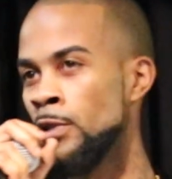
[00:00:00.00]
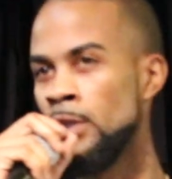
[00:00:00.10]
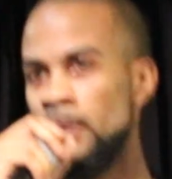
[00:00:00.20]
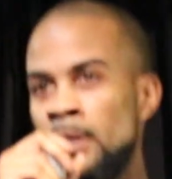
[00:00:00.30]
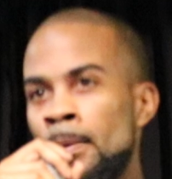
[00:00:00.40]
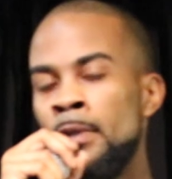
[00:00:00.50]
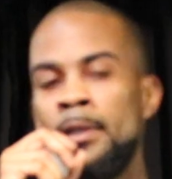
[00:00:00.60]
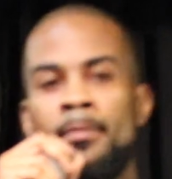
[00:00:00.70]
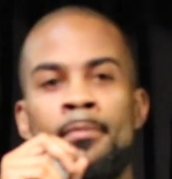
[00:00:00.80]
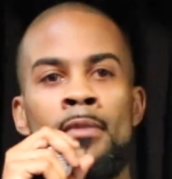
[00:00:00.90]
was
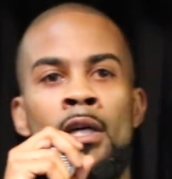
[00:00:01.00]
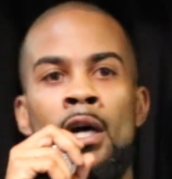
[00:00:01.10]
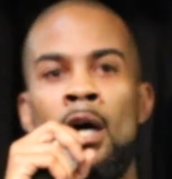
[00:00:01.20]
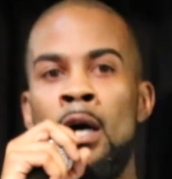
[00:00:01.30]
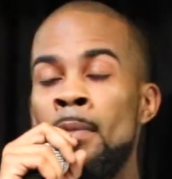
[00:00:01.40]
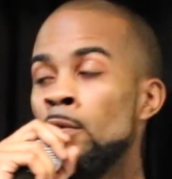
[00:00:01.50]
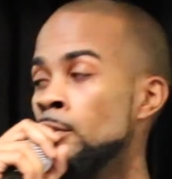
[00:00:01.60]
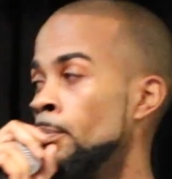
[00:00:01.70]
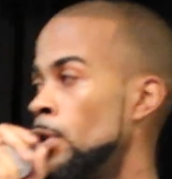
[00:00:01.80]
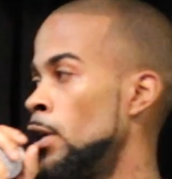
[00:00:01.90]
concepted. I
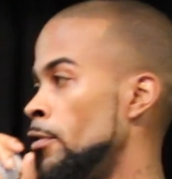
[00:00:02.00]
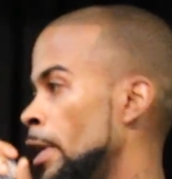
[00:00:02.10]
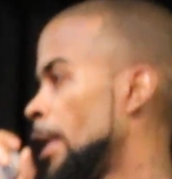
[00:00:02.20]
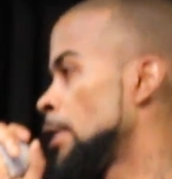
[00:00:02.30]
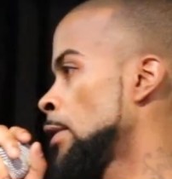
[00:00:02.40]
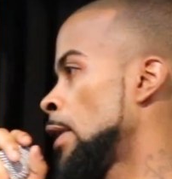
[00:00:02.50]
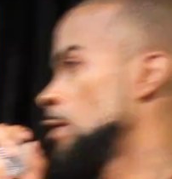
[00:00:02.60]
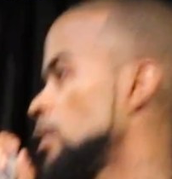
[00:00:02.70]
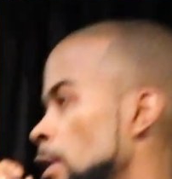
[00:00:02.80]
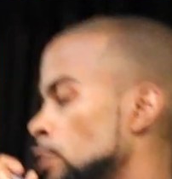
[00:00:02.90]
was a part of an
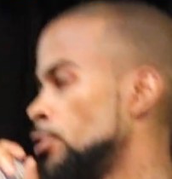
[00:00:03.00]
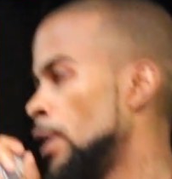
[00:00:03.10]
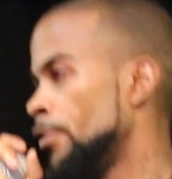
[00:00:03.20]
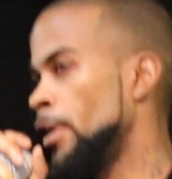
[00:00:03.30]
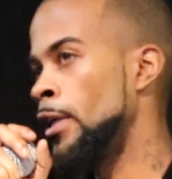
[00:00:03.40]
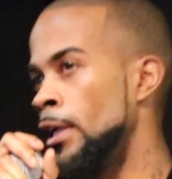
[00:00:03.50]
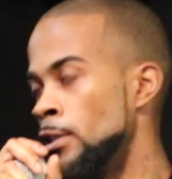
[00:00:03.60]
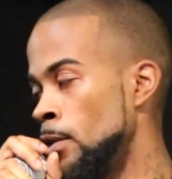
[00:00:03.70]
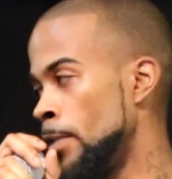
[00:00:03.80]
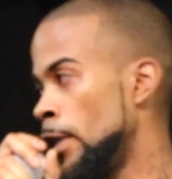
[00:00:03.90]
anti-sex trafficking
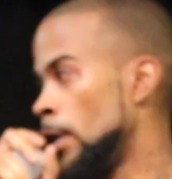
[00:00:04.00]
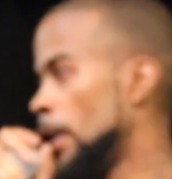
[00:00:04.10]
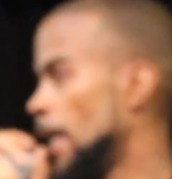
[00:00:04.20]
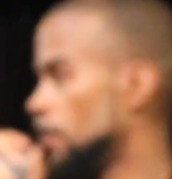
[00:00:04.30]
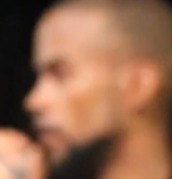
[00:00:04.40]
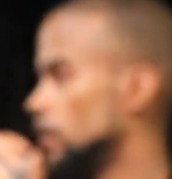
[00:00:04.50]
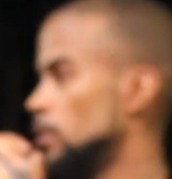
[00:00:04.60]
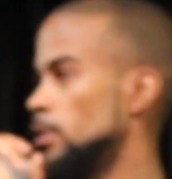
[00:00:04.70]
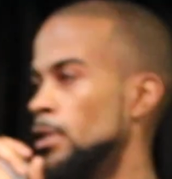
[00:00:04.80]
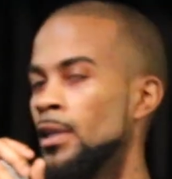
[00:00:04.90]
exhibit in
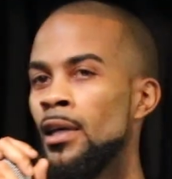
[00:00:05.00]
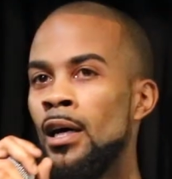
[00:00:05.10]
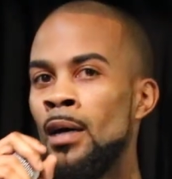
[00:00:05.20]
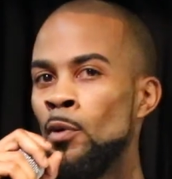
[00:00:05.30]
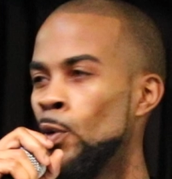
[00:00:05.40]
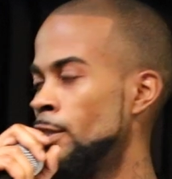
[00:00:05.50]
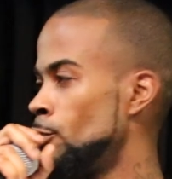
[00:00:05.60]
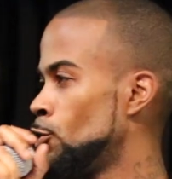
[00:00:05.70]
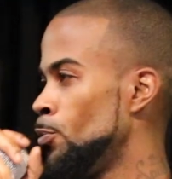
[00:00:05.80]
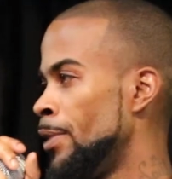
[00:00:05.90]
Annapolis. It
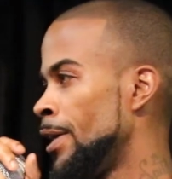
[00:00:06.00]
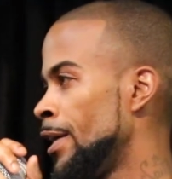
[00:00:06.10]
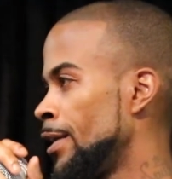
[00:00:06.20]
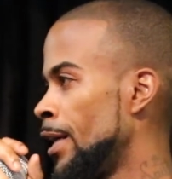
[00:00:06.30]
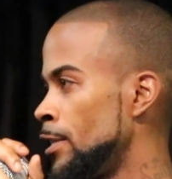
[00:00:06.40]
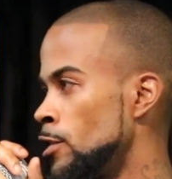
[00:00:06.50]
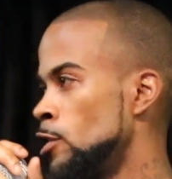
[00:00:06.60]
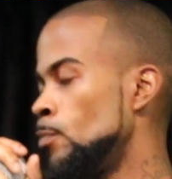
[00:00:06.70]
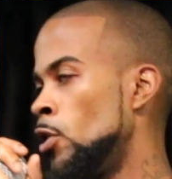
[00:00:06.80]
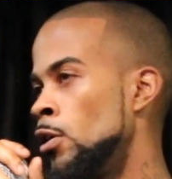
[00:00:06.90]
wasn't too big, nice and
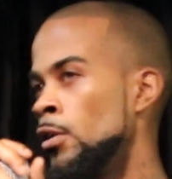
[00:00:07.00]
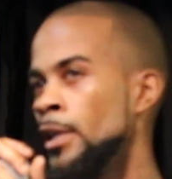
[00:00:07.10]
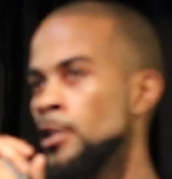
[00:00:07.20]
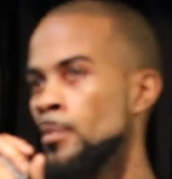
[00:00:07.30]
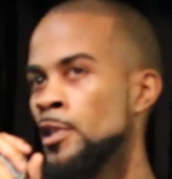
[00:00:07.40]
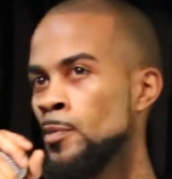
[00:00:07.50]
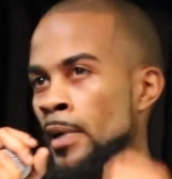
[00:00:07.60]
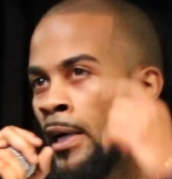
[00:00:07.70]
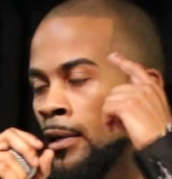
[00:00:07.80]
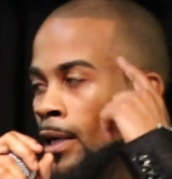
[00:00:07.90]
small, intimate
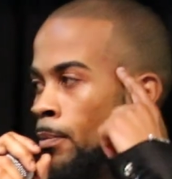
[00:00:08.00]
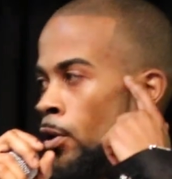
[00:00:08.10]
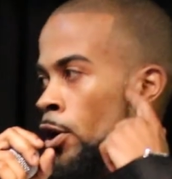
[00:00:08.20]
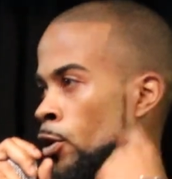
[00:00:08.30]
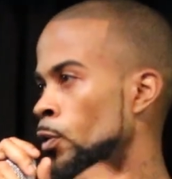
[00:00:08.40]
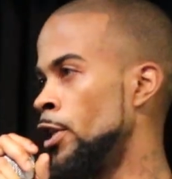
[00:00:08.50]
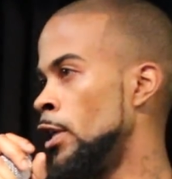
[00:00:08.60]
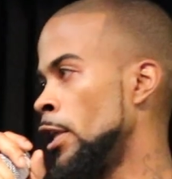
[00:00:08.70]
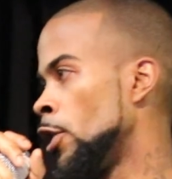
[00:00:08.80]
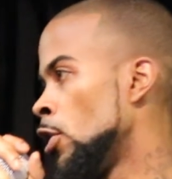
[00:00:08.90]
spot. I partnered with
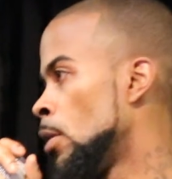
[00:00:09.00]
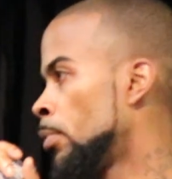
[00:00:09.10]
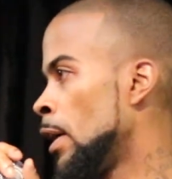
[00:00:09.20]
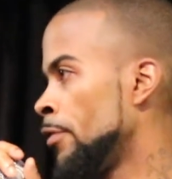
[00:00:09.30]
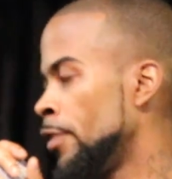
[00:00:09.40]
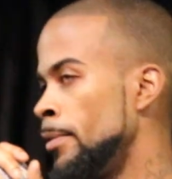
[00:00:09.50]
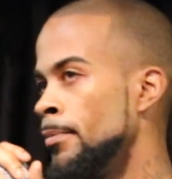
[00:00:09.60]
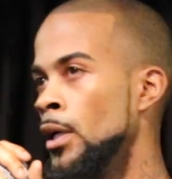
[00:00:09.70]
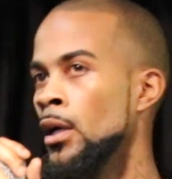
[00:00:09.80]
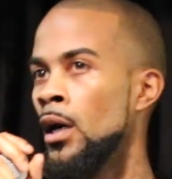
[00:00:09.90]
another nonprofit,
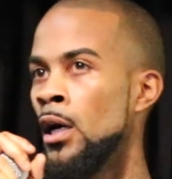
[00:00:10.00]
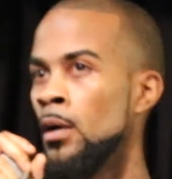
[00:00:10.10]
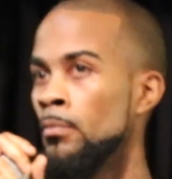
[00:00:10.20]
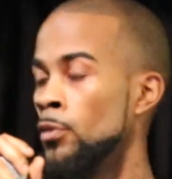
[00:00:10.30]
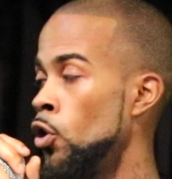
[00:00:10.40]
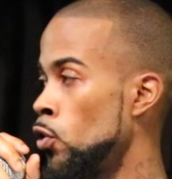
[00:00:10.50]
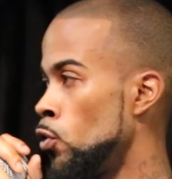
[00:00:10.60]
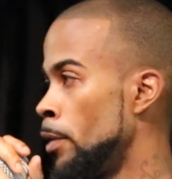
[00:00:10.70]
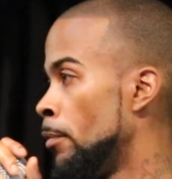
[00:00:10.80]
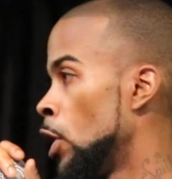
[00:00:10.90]

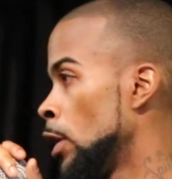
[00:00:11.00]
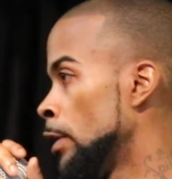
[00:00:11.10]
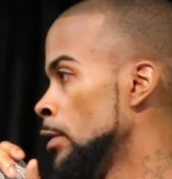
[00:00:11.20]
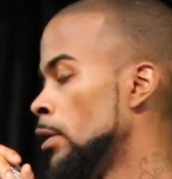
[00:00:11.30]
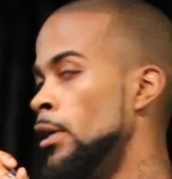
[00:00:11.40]
local in Maryland.